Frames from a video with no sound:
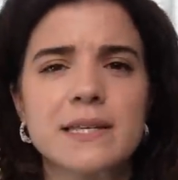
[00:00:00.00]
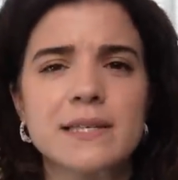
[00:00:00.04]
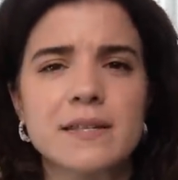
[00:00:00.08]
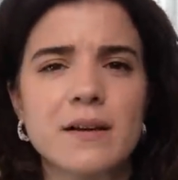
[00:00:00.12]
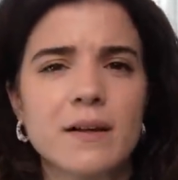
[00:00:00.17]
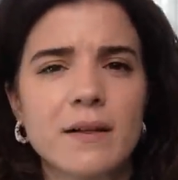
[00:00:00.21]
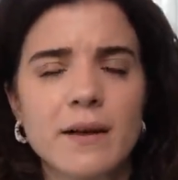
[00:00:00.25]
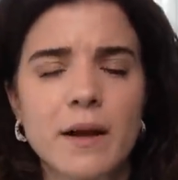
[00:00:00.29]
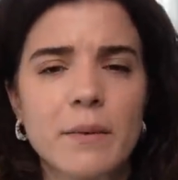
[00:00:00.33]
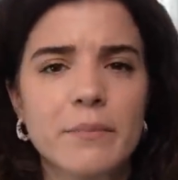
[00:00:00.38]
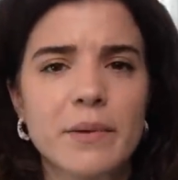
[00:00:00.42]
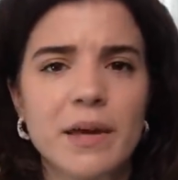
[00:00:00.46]
It's
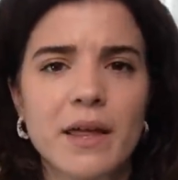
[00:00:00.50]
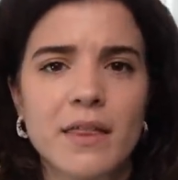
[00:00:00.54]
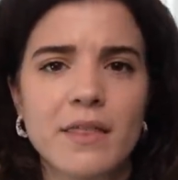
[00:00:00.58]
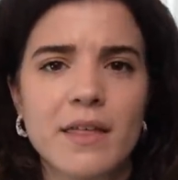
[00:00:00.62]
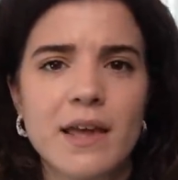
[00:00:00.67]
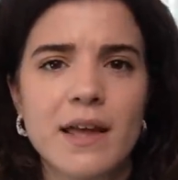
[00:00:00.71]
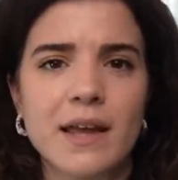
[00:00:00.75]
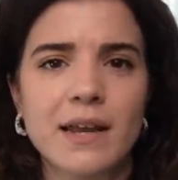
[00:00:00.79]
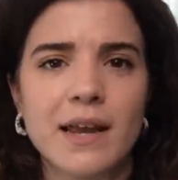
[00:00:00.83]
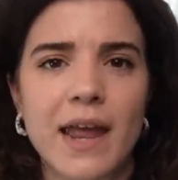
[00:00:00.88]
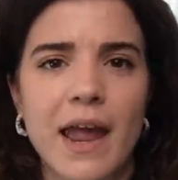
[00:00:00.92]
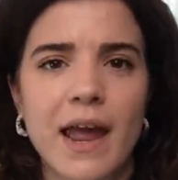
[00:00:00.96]
not like a big
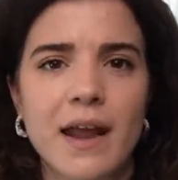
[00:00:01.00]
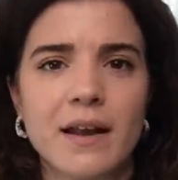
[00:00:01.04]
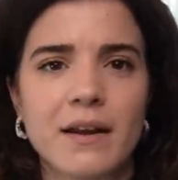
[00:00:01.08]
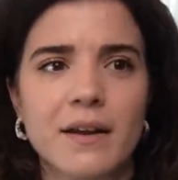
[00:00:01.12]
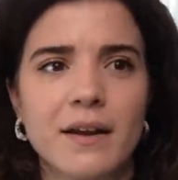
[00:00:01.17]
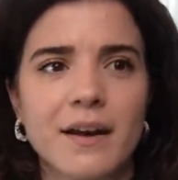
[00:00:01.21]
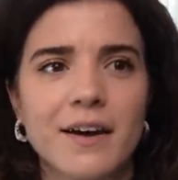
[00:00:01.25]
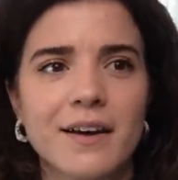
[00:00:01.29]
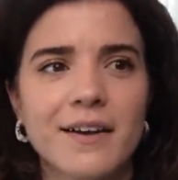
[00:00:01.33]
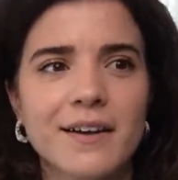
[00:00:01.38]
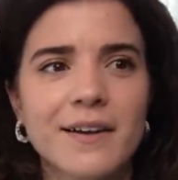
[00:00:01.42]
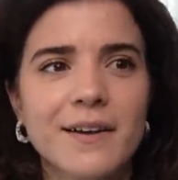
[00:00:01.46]
thing in
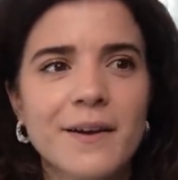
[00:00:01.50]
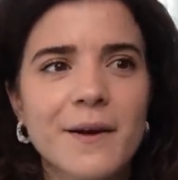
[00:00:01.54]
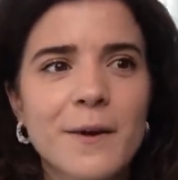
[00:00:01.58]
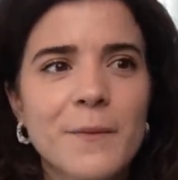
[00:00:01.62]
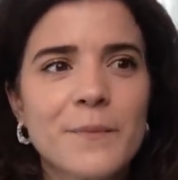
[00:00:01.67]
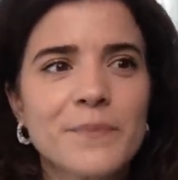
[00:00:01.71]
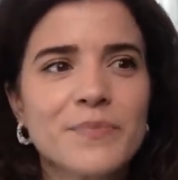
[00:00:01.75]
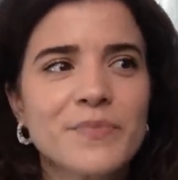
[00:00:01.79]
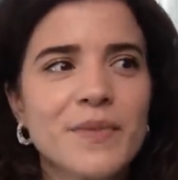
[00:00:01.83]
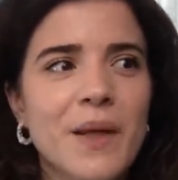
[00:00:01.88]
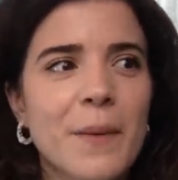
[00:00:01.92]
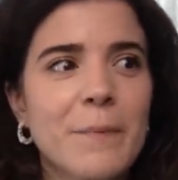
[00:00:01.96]
Canada.
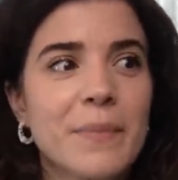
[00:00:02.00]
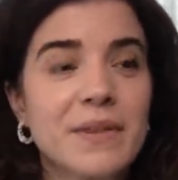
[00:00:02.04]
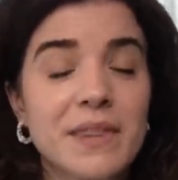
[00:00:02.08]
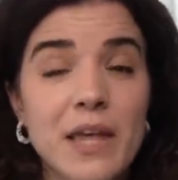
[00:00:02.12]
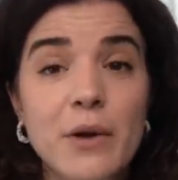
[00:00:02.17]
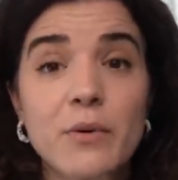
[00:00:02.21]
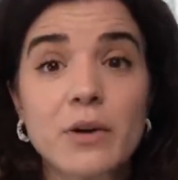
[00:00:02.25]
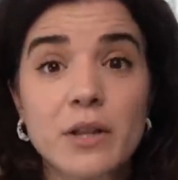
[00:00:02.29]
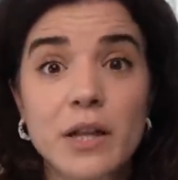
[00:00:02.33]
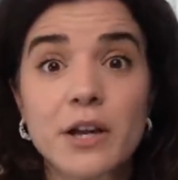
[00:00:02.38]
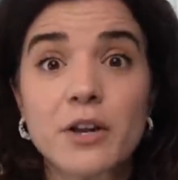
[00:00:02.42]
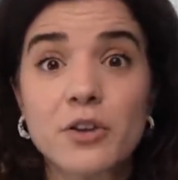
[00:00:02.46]
But
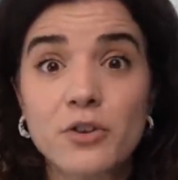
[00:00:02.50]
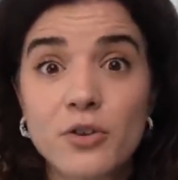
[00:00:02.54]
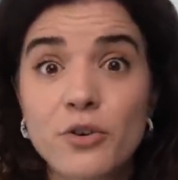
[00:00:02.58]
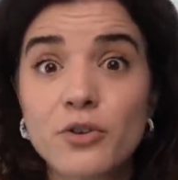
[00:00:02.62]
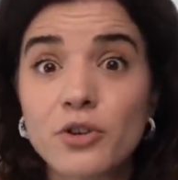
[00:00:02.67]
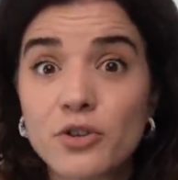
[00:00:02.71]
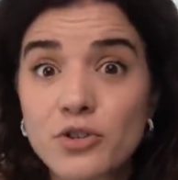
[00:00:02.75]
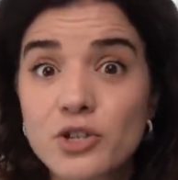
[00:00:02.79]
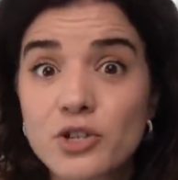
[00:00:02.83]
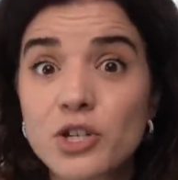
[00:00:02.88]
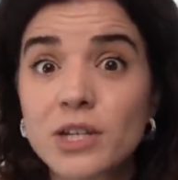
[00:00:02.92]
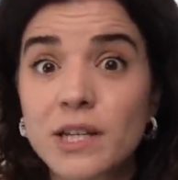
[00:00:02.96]
they were like, no,
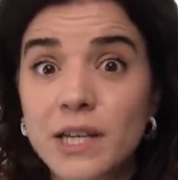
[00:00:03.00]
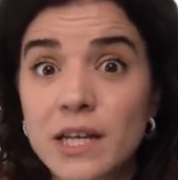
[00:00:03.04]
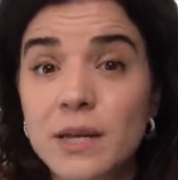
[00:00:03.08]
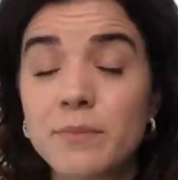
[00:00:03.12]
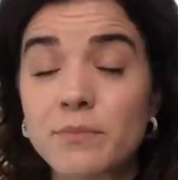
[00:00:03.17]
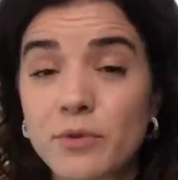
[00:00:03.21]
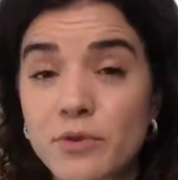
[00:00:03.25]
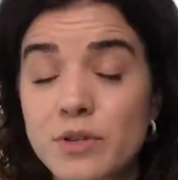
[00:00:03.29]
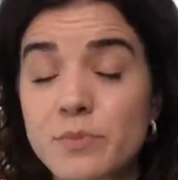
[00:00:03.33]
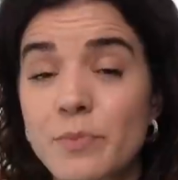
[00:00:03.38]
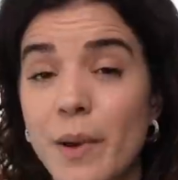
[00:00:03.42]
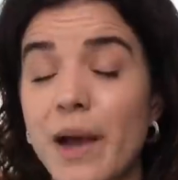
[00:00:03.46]
you should
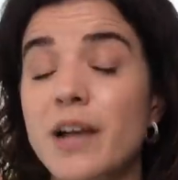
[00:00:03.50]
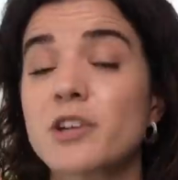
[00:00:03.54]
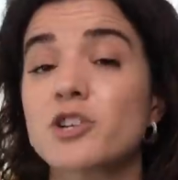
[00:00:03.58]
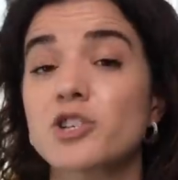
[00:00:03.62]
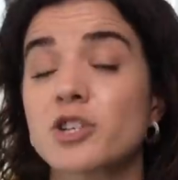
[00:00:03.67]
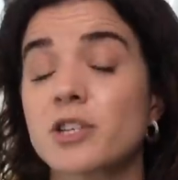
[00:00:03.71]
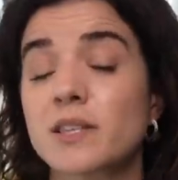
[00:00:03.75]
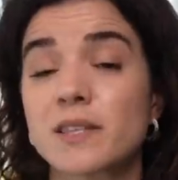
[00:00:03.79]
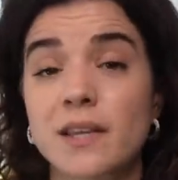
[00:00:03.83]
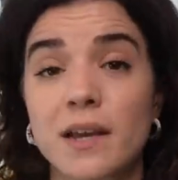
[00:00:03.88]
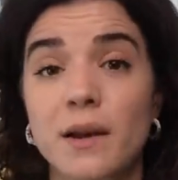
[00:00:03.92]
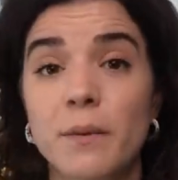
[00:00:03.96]
keep those
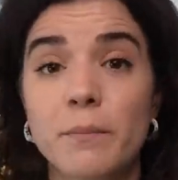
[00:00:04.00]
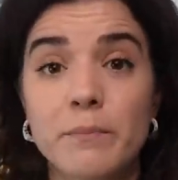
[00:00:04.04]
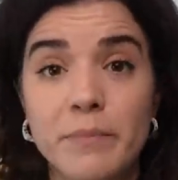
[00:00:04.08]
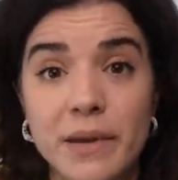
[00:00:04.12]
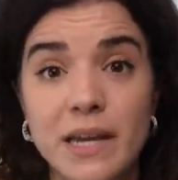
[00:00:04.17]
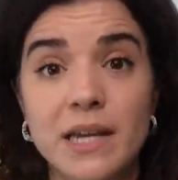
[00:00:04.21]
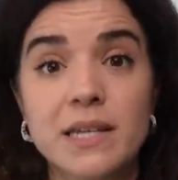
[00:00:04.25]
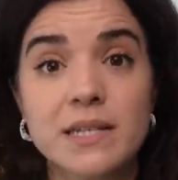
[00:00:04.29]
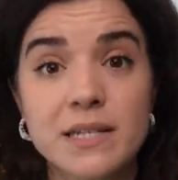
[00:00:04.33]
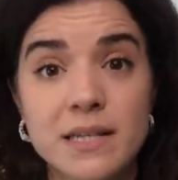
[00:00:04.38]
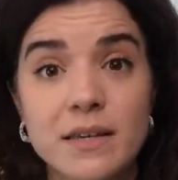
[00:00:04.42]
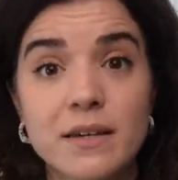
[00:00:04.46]
badges. It's like a
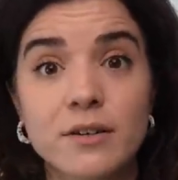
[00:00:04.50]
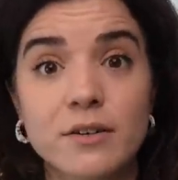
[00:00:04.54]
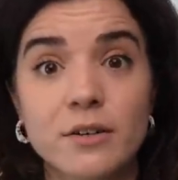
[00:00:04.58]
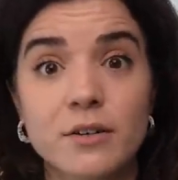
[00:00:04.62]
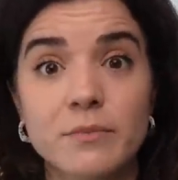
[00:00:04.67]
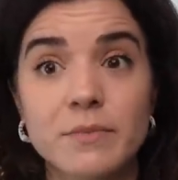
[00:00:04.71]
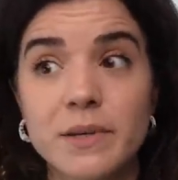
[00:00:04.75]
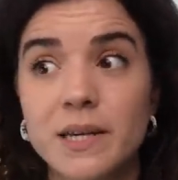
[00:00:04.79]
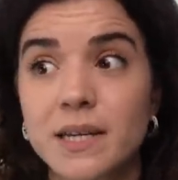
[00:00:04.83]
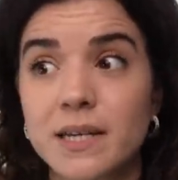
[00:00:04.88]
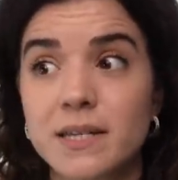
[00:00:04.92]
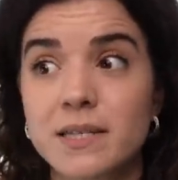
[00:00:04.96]
big deal
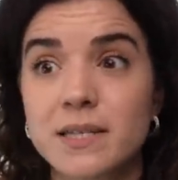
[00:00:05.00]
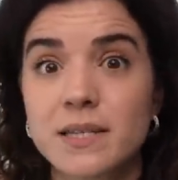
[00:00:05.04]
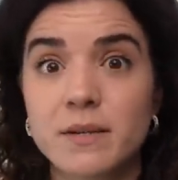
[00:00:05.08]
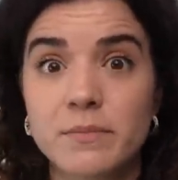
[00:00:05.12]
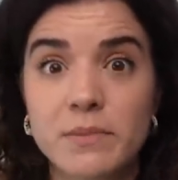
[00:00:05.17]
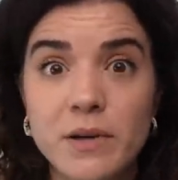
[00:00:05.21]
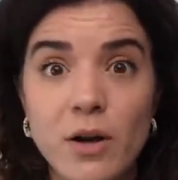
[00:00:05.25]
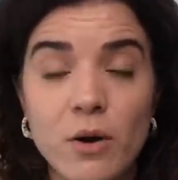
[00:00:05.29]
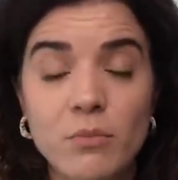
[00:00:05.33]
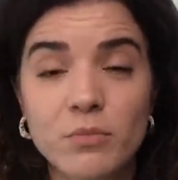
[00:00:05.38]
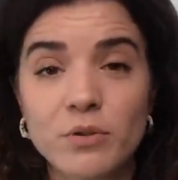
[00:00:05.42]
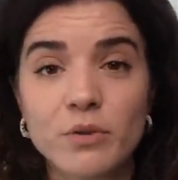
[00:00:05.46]
because to
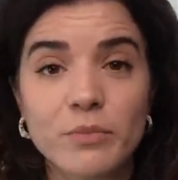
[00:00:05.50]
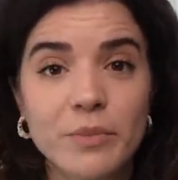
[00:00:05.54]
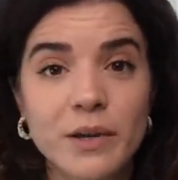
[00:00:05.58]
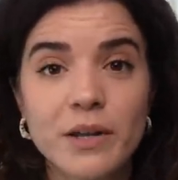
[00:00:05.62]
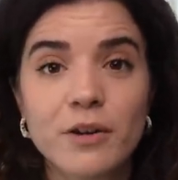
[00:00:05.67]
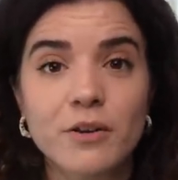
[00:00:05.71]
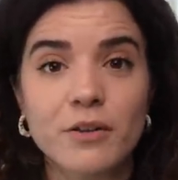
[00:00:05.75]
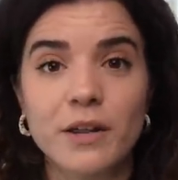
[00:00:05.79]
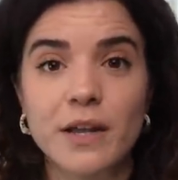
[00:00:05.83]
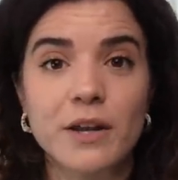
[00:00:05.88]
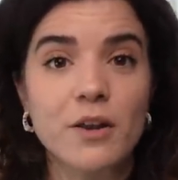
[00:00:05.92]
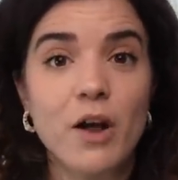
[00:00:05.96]
be on Blue
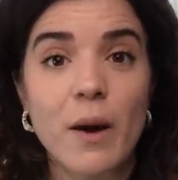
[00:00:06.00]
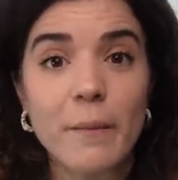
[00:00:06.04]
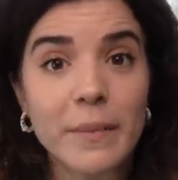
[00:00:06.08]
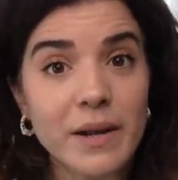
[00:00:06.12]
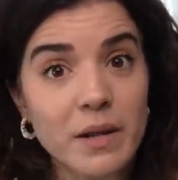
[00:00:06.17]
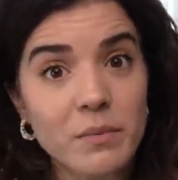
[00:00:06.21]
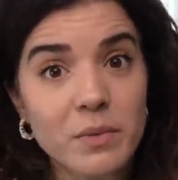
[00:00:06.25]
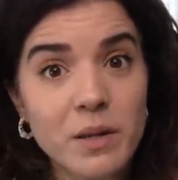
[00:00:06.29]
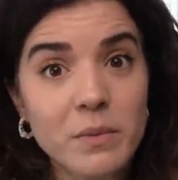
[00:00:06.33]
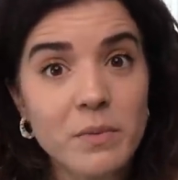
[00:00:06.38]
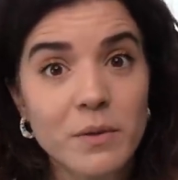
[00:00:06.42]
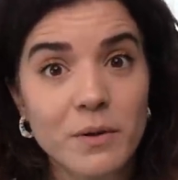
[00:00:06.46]
Peter, like not
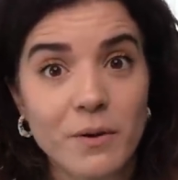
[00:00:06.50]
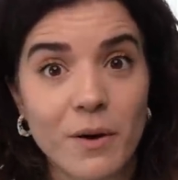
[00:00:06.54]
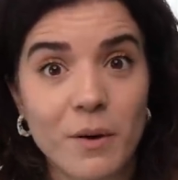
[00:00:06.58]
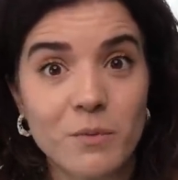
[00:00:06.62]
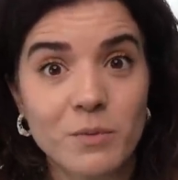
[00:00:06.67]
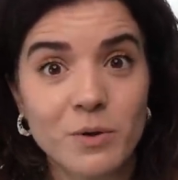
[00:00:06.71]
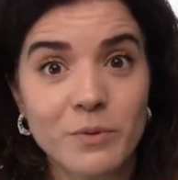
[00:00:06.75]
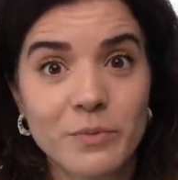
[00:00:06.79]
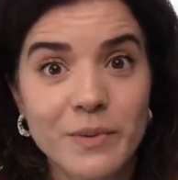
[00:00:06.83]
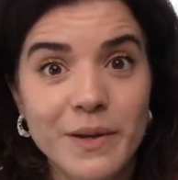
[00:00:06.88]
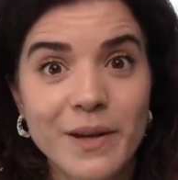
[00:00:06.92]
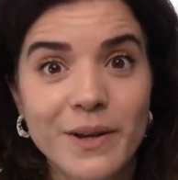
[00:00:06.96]
many people are on
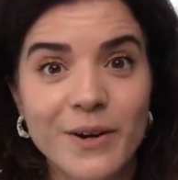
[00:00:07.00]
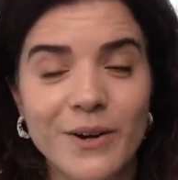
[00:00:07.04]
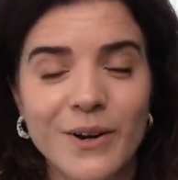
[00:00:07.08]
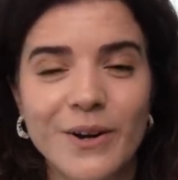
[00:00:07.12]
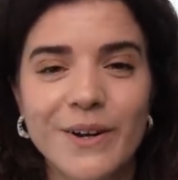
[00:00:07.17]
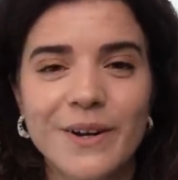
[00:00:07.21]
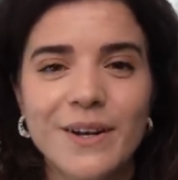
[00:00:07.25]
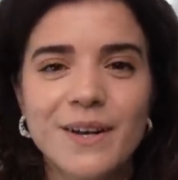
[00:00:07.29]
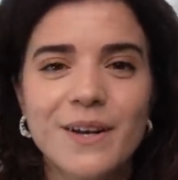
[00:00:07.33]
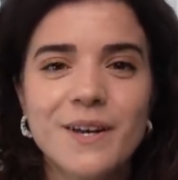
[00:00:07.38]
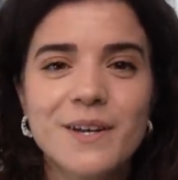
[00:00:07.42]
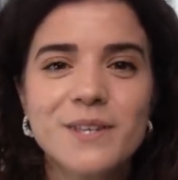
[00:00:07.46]
Blue
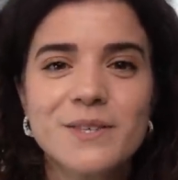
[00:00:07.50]
Peter.